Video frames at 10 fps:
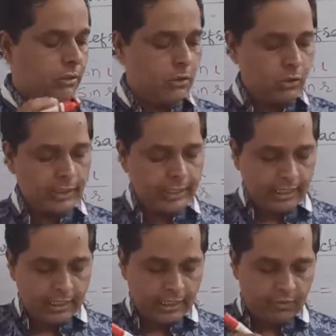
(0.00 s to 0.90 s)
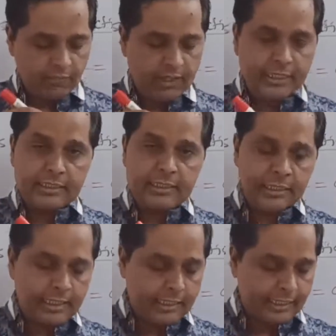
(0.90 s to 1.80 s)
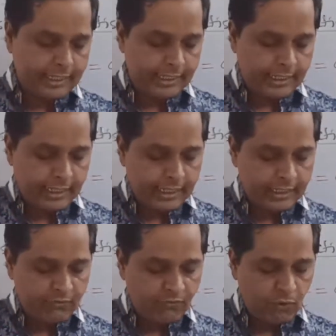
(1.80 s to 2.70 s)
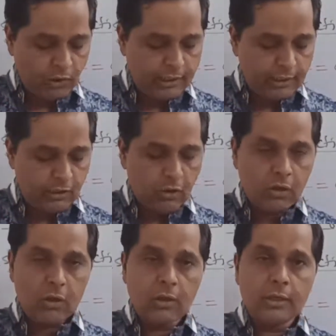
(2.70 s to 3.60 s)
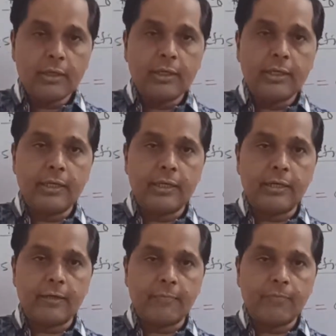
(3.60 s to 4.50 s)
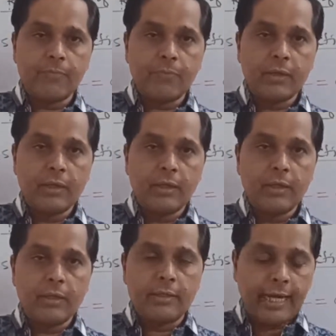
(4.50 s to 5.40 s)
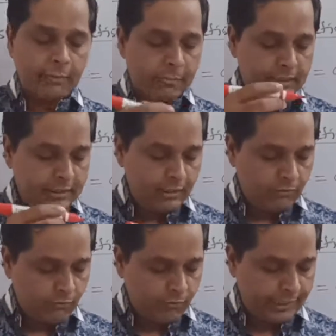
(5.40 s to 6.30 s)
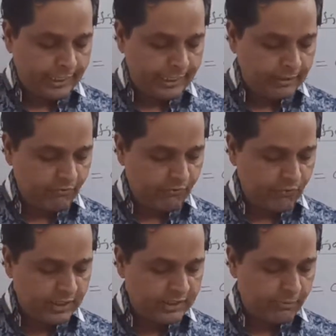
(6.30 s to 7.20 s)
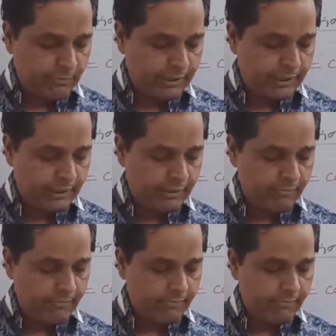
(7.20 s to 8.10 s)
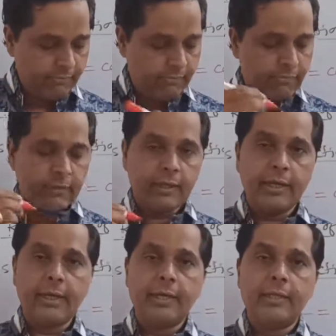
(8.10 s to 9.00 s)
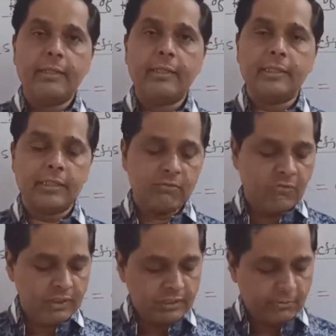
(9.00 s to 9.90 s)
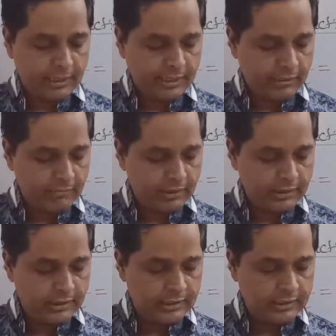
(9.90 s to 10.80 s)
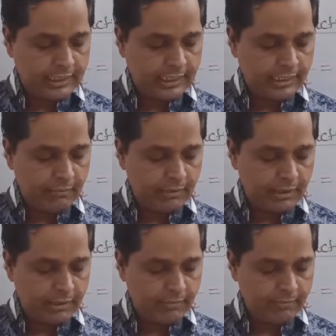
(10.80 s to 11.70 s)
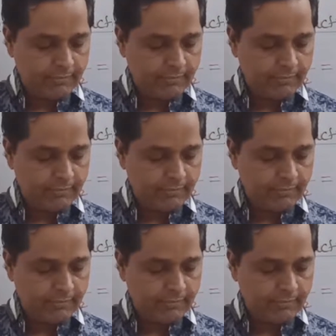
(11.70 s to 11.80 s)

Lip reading: Okay, if the incident ray, it is falling here, that means we take first medium, this is first medium, this is second medium.